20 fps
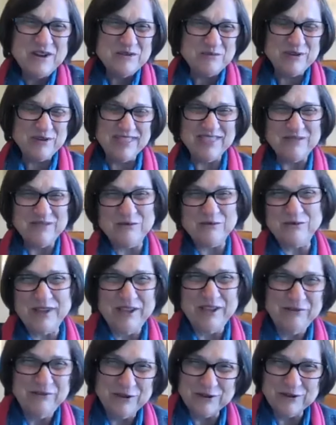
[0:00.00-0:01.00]
with
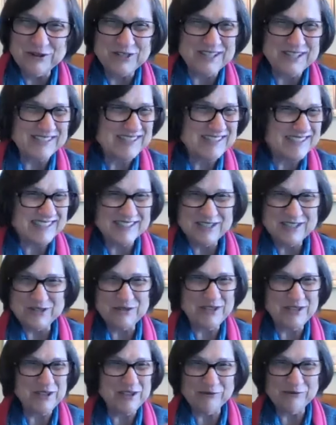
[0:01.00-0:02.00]
if you're just uh,
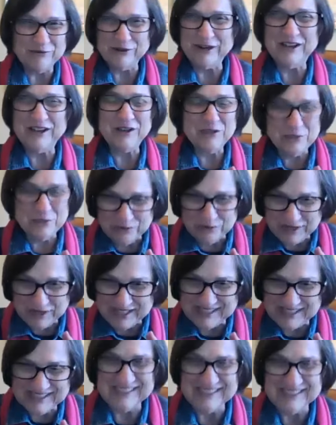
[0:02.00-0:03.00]
doing it for other
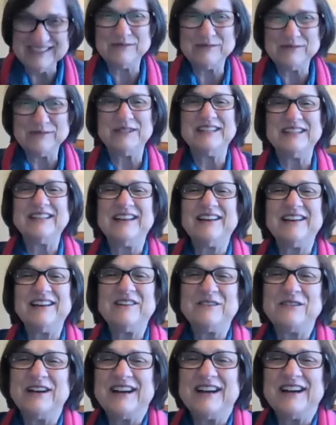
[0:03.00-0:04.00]
reasons. But oh
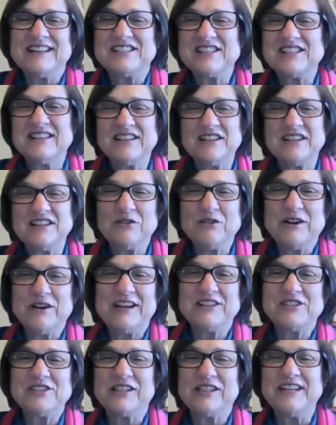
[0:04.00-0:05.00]
gosh,
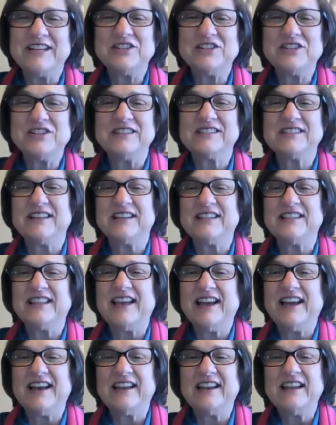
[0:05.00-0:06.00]
congratulations on
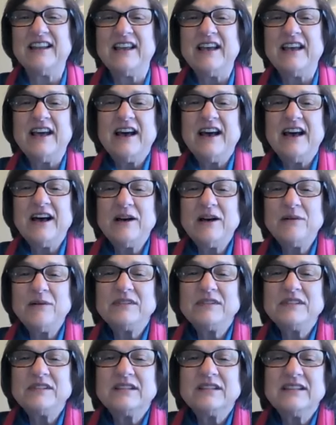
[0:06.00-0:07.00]
that. Thank you. Um,
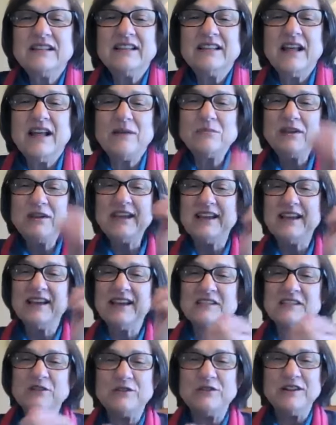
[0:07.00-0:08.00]
I'm going to
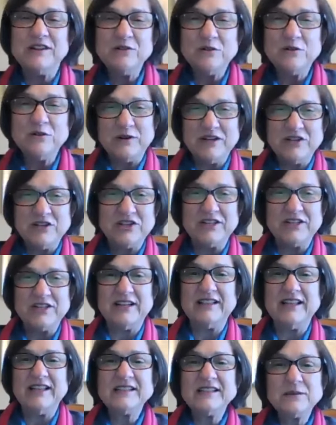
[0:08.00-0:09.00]
ask you another question, and
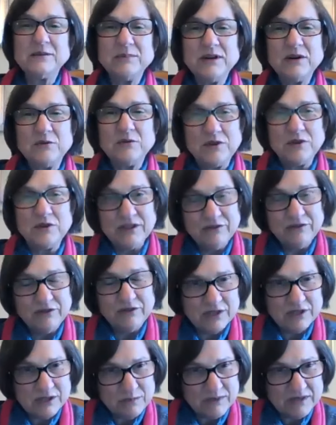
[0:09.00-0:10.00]
that's about one of your
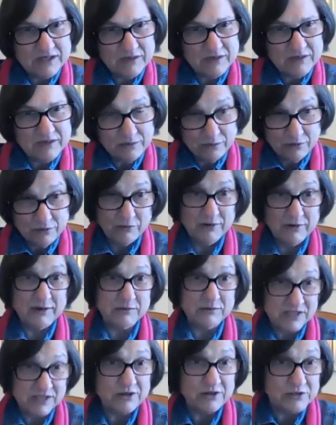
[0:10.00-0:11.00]
specific programs
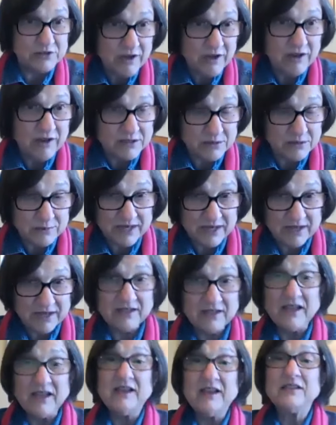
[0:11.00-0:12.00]
that you talked about
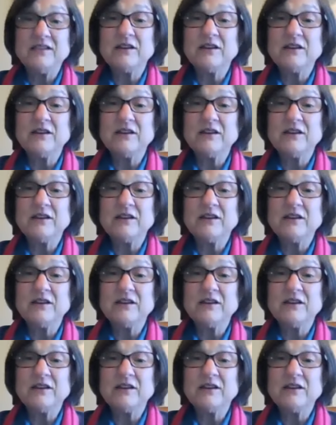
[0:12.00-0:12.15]
the